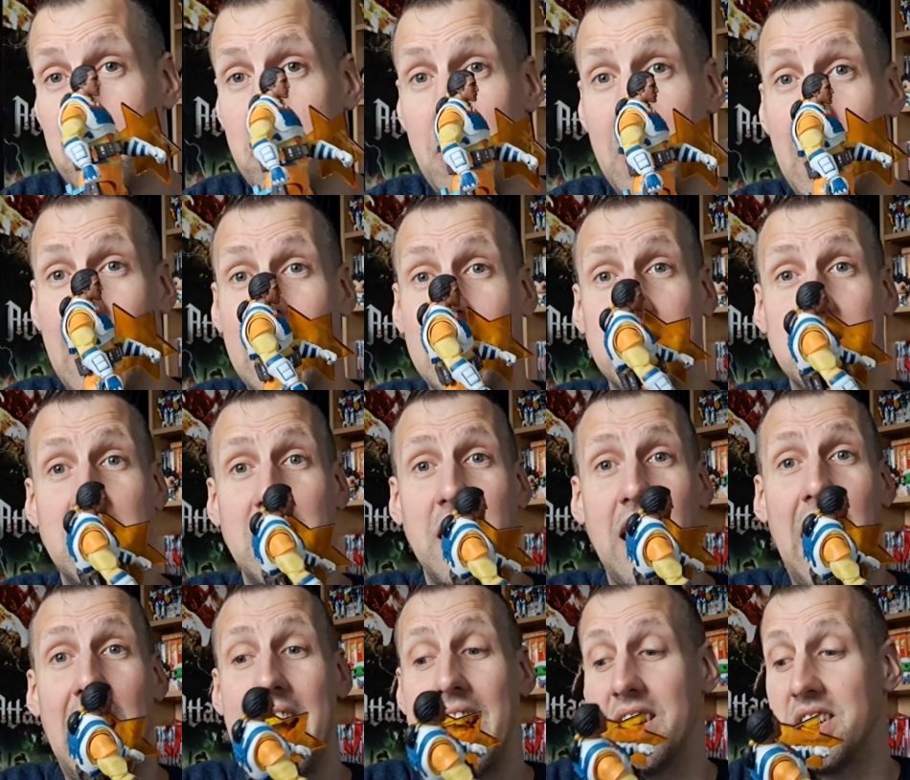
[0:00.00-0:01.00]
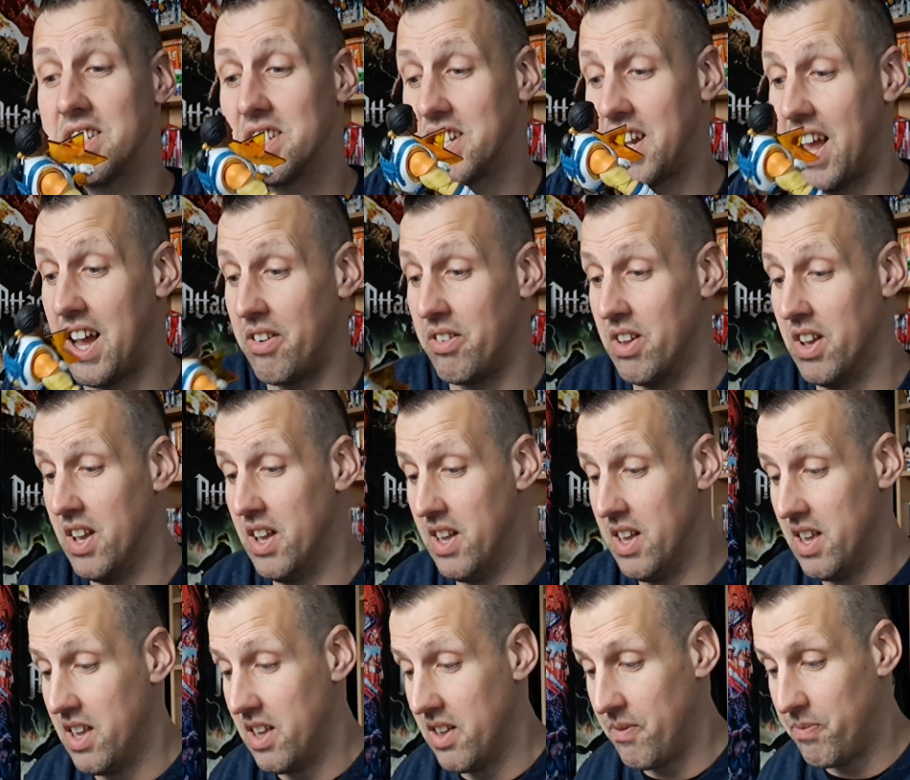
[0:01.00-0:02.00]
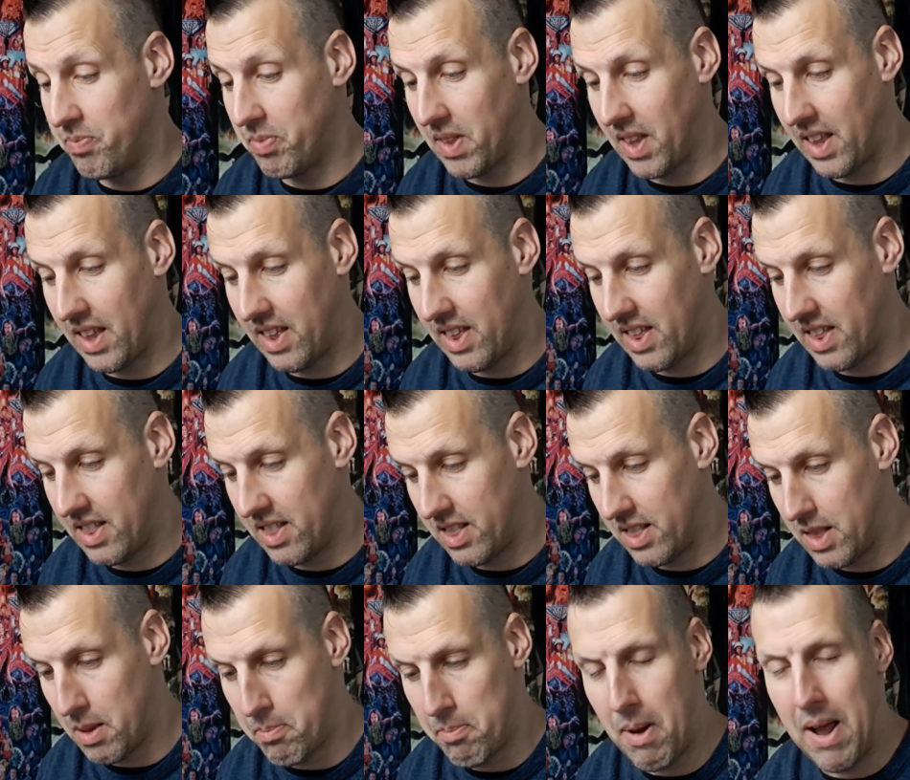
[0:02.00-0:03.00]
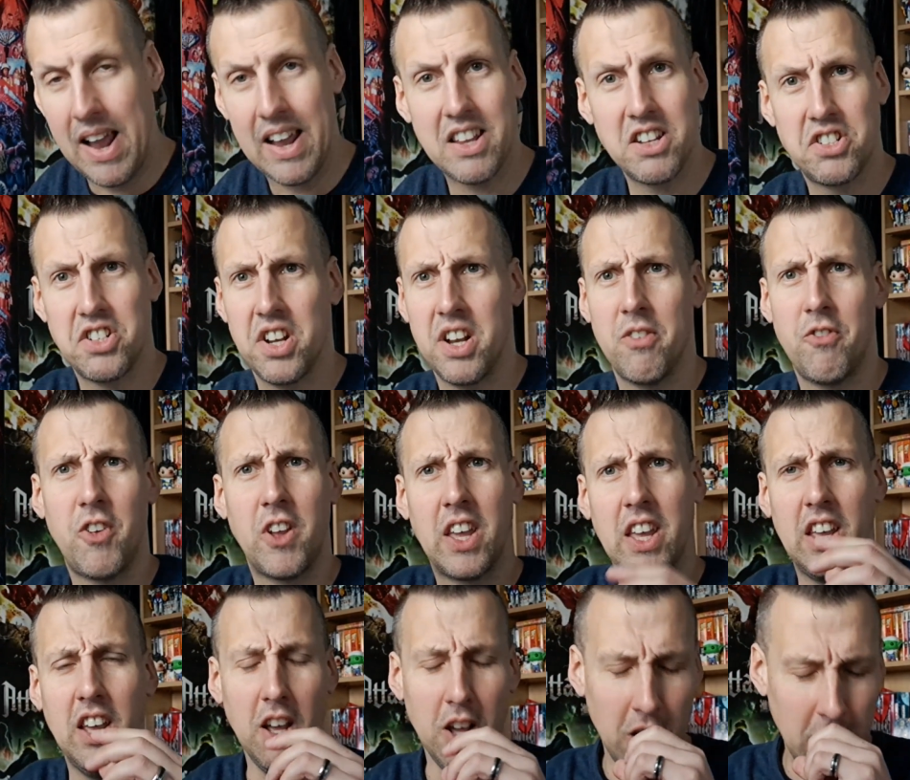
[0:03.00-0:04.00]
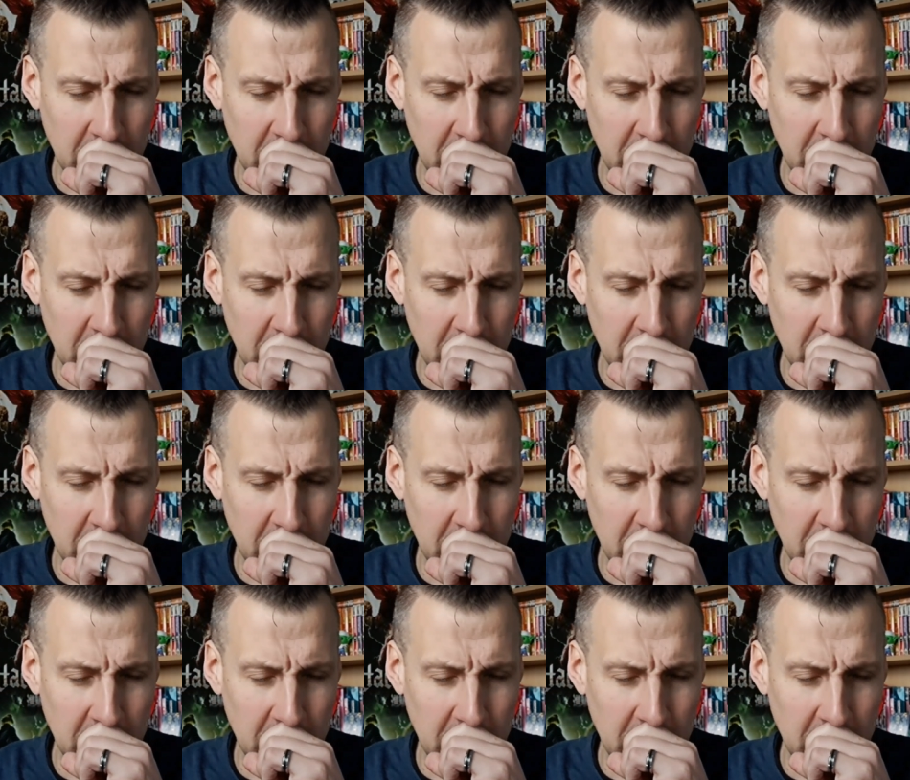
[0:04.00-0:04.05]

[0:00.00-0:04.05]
admit, actually, hands down, the packaging, I think it